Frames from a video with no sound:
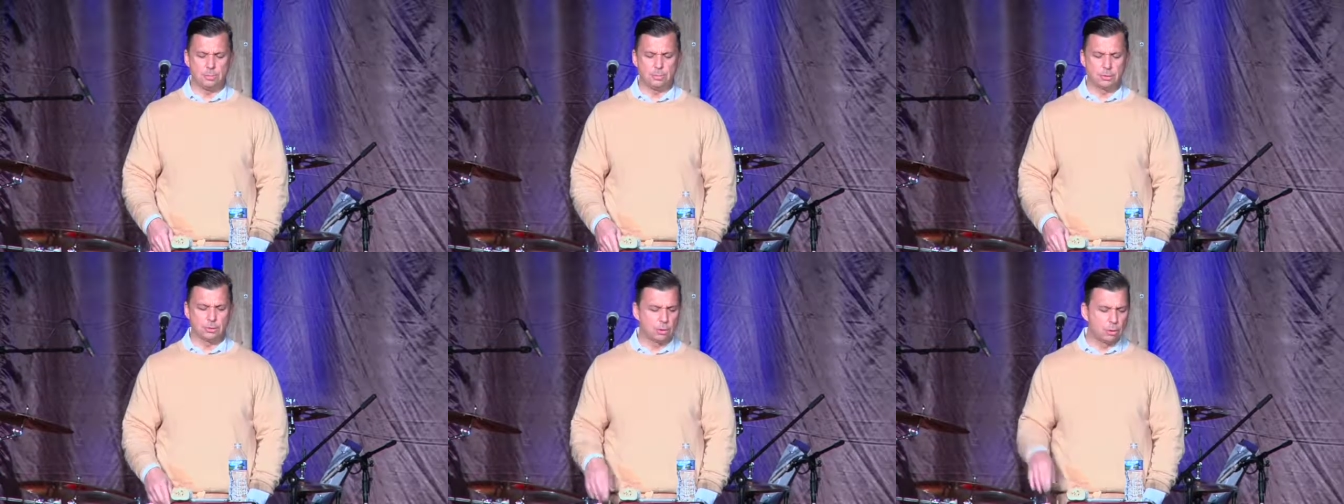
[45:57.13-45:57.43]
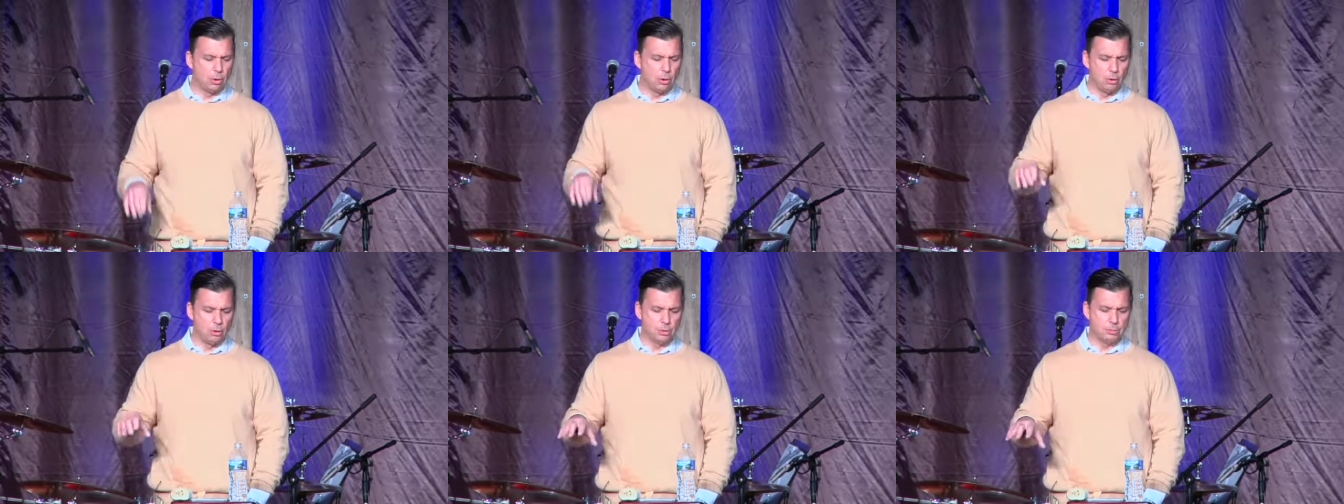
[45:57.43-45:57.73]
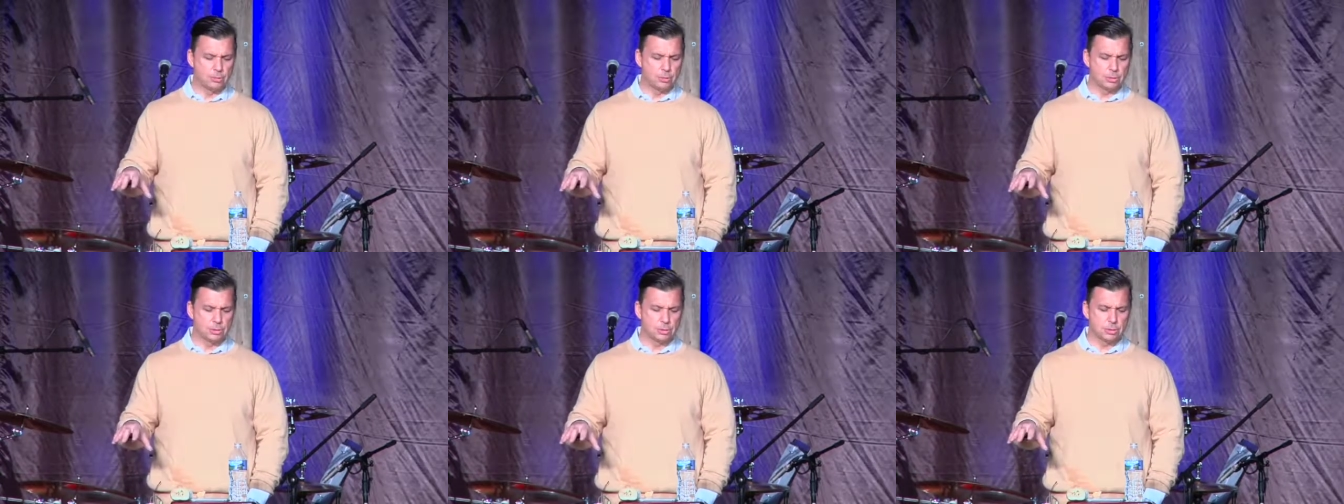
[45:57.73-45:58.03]
in our
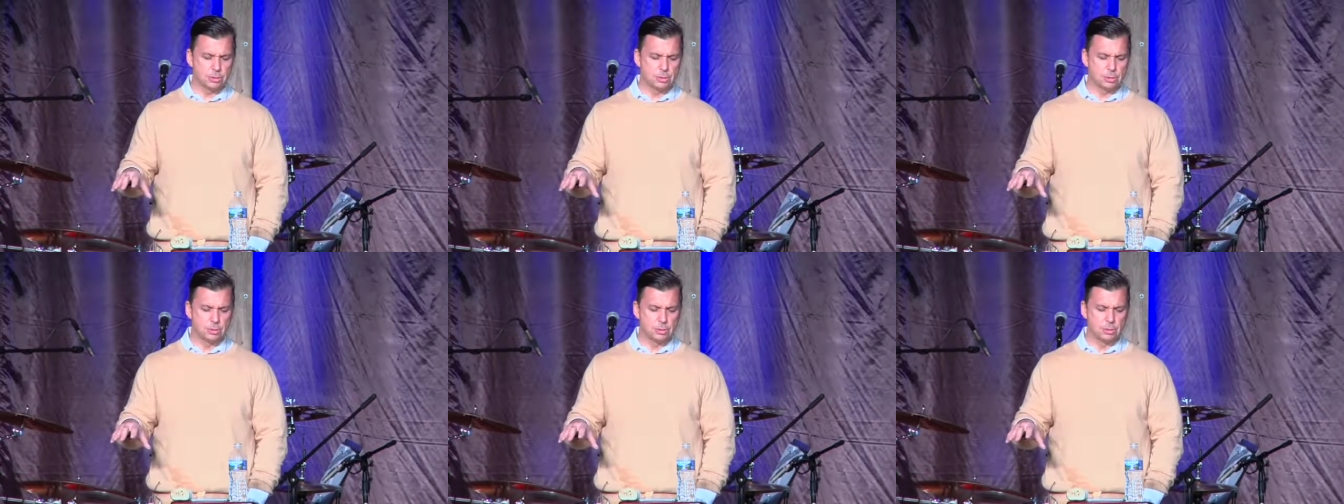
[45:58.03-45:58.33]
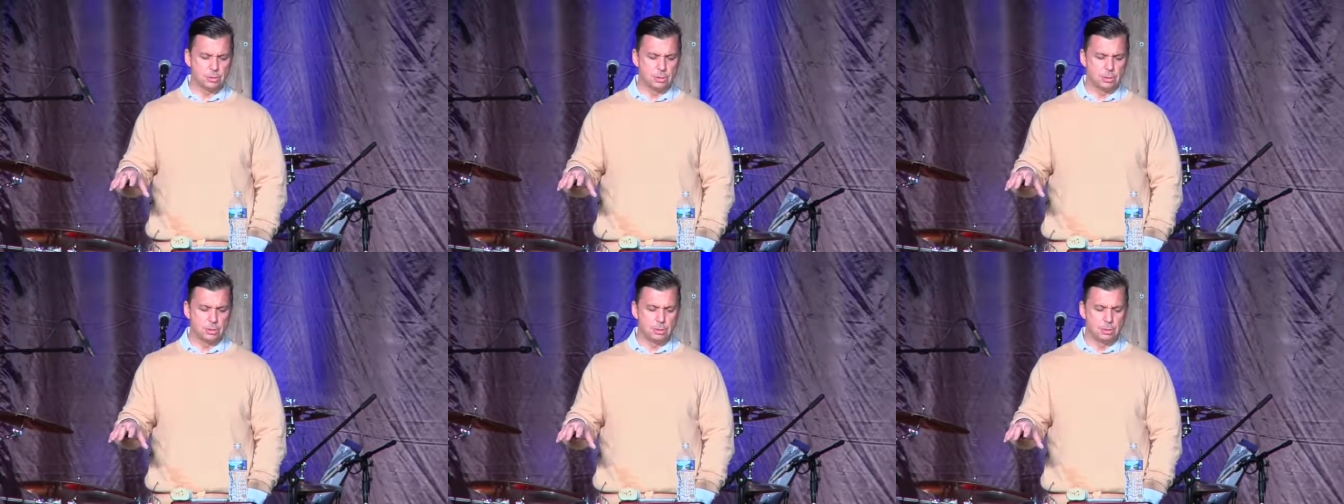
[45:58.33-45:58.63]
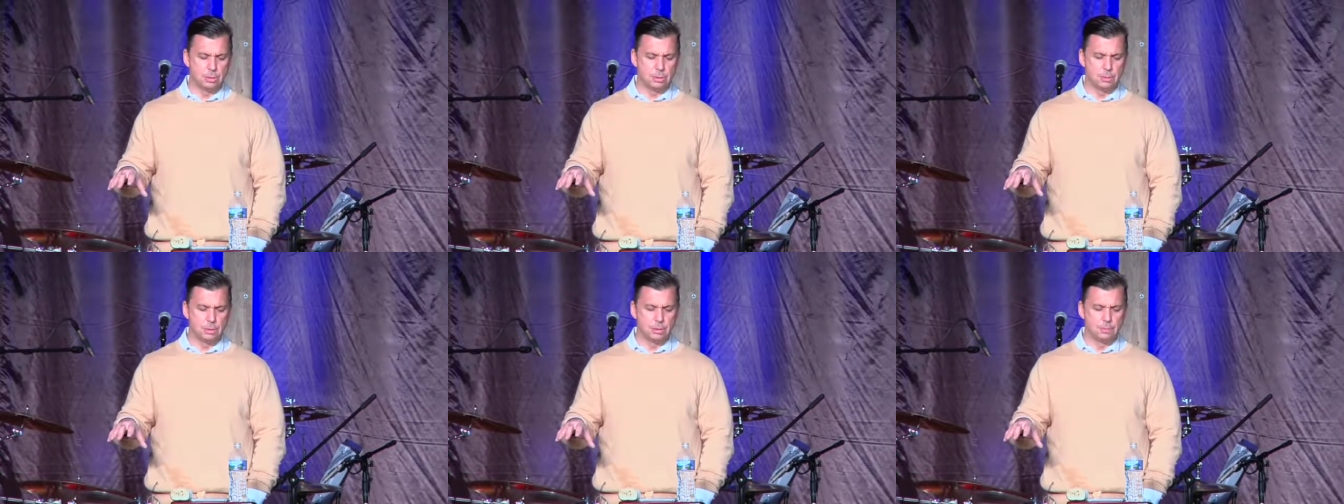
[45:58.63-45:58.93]
homes.
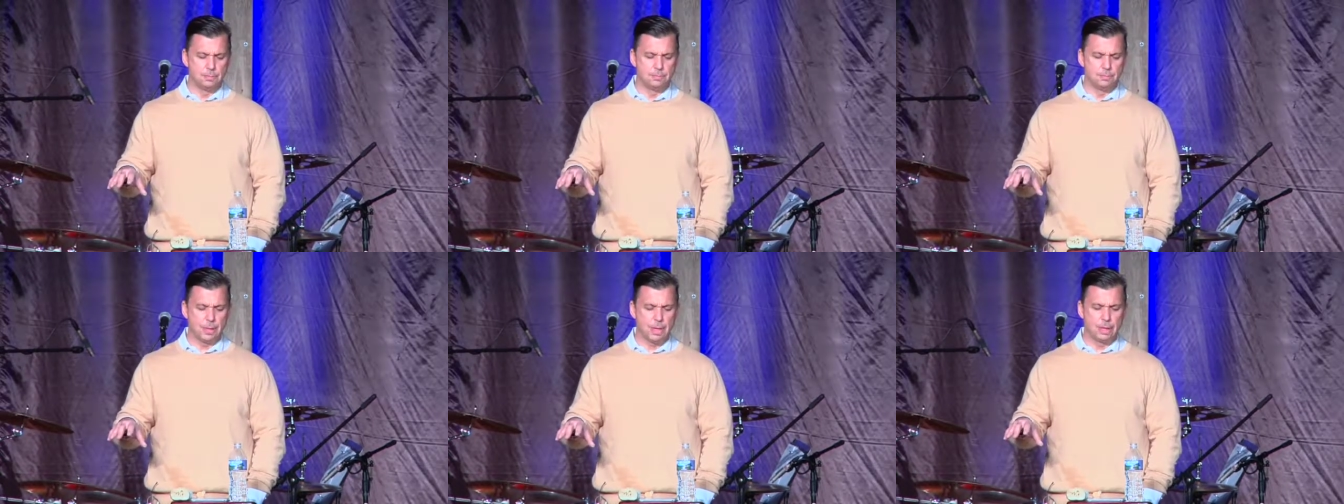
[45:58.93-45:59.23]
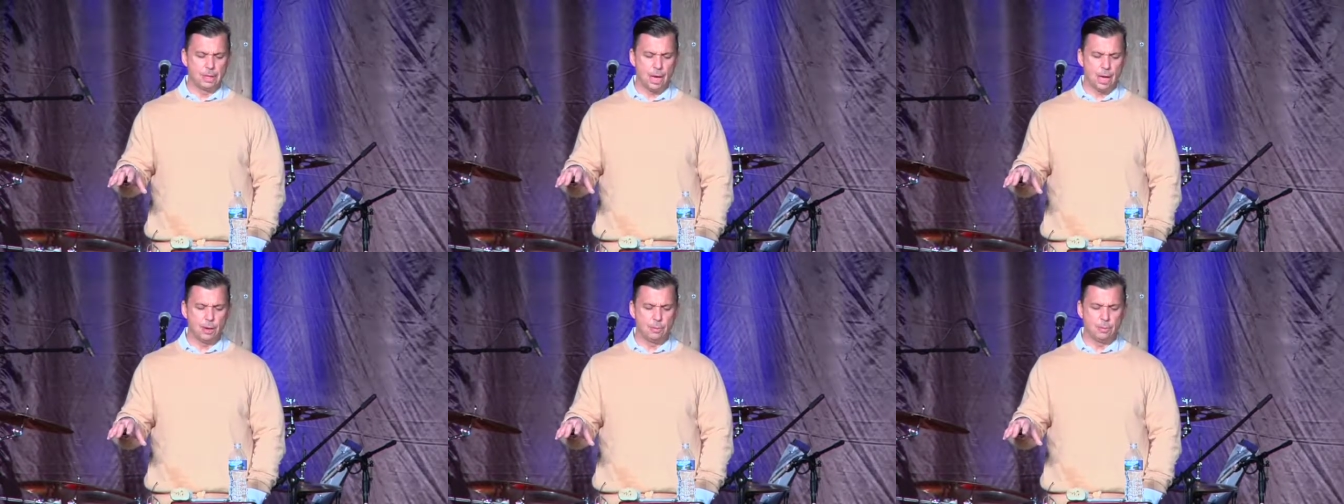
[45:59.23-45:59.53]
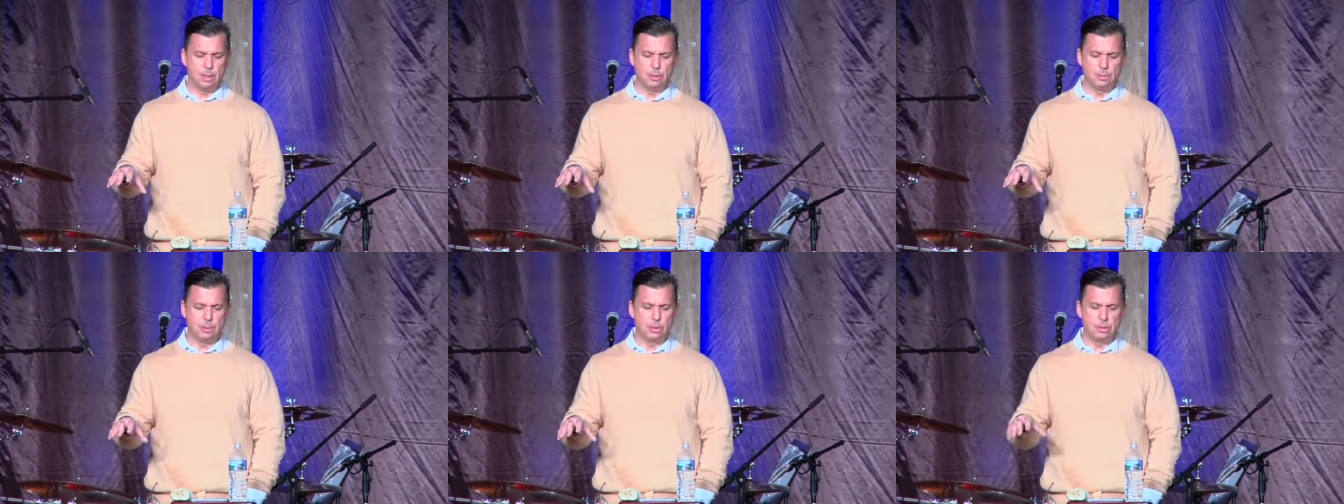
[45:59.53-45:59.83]
And God,
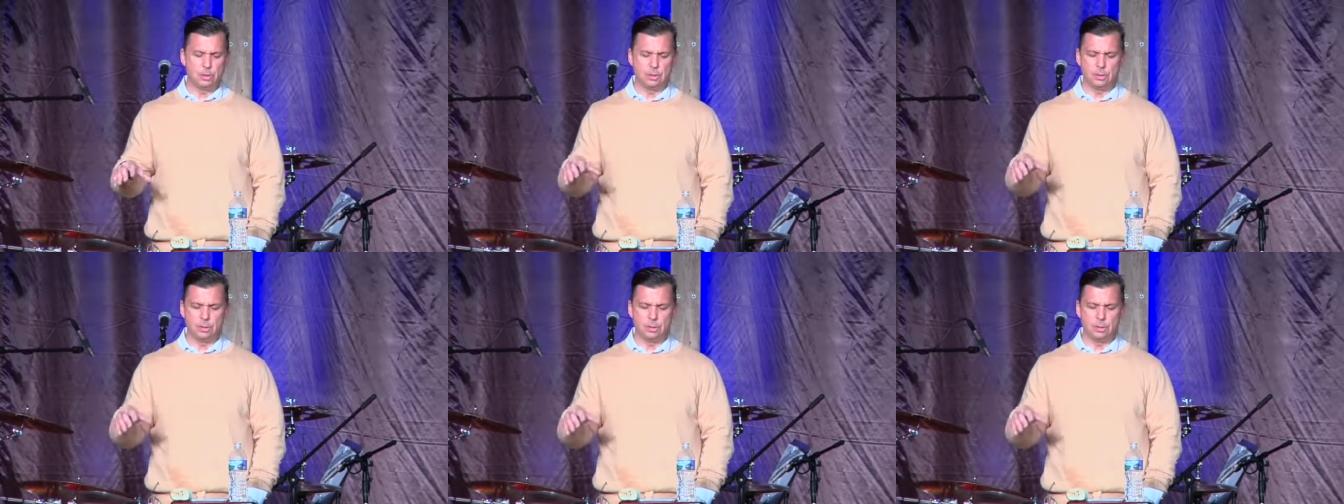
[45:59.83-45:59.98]
we just